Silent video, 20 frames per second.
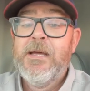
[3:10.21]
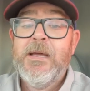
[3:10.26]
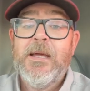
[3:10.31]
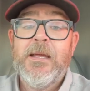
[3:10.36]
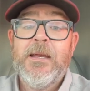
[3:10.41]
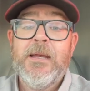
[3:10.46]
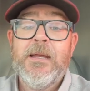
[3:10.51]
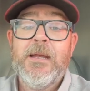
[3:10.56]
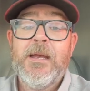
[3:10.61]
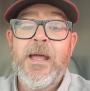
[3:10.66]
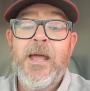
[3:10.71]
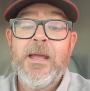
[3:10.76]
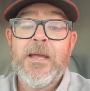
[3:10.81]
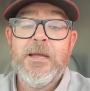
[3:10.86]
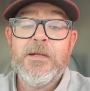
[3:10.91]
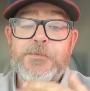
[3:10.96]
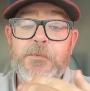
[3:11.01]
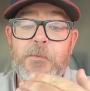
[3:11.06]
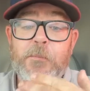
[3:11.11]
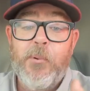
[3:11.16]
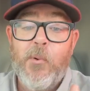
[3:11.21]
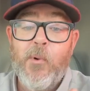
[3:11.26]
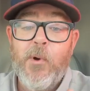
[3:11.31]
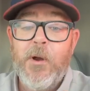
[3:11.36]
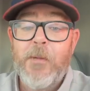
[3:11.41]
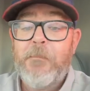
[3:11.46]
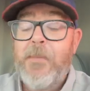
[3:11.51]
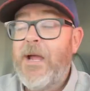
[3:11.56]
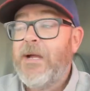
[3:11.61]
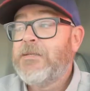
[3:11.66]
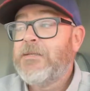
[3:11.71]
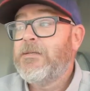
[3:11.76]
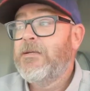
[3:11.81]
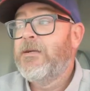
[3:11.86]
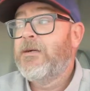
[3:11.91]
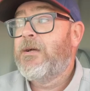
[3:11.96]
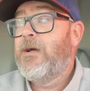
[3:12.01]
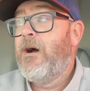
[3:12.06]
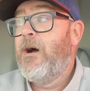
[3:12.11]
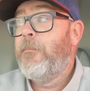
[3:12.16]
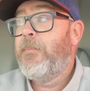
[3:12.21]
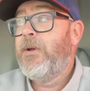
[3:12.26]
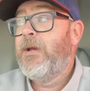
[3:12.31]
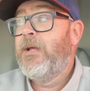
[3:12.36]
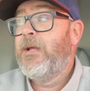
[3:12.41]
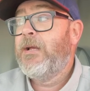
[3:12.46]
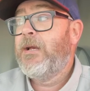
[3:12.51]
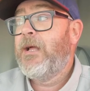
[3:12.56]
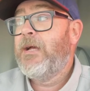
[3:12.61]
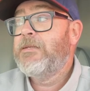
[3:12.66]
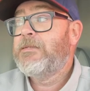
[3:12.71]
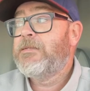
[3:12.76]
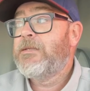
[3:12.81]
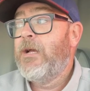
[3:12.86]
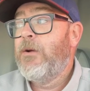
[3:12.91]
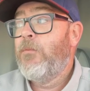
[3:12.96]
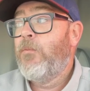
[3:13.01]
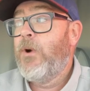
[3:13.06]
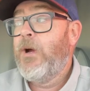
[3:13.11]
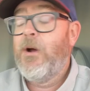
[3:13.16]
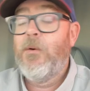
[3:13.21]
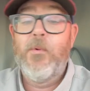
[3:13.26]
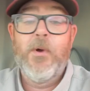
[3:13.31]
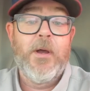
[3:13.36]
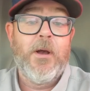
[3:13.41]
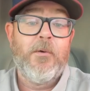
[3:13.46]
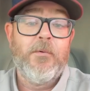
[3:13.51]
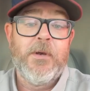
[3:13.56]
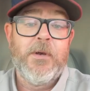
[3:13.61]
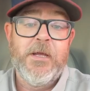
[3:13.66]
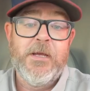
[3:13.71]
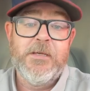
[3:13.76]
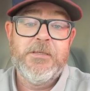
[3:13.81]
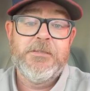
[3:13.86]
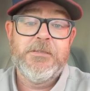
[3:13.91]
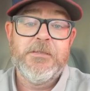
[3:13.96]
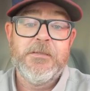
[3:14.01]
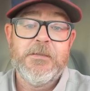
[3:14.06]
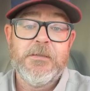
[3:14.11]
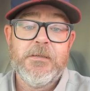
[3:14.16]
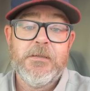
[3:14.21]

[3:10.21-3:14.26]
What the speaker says: And then that gets reported back to the company and they say, well, we don't need you.